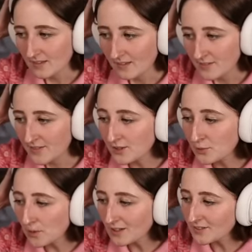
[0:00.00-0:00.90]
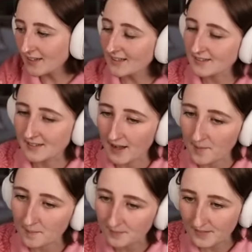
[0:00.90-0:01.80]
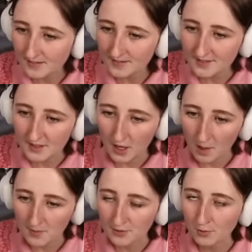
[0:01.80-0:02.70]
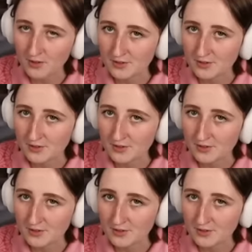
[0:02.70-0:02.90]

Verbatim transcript: This world is, um, this is the cop, this world is,